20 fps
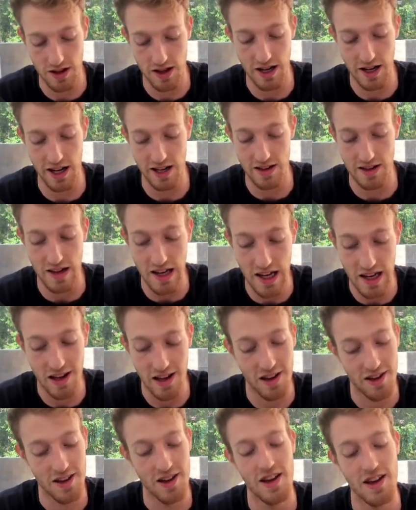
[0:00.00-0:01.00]
And then
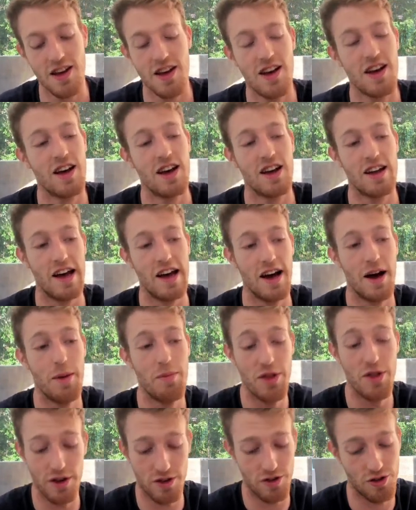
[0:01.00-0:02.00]
D,
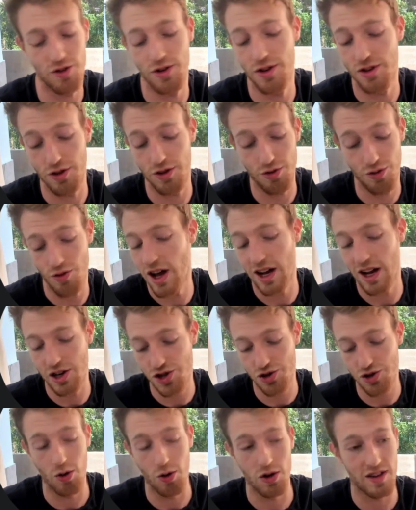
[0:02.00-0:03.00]
this student is really
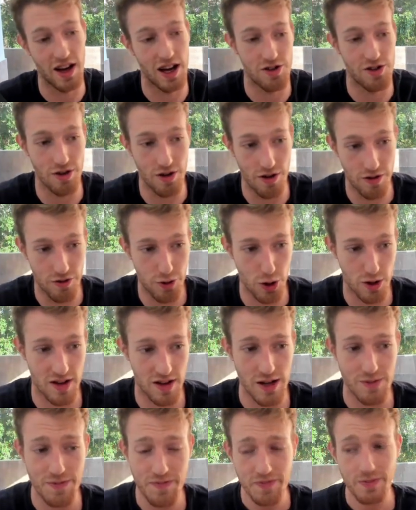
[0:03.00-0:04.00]
short,
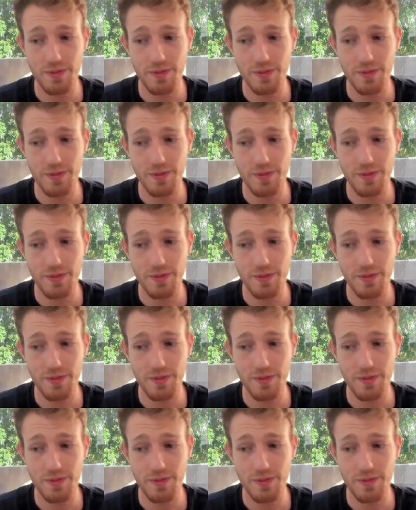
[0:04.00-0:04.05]
140.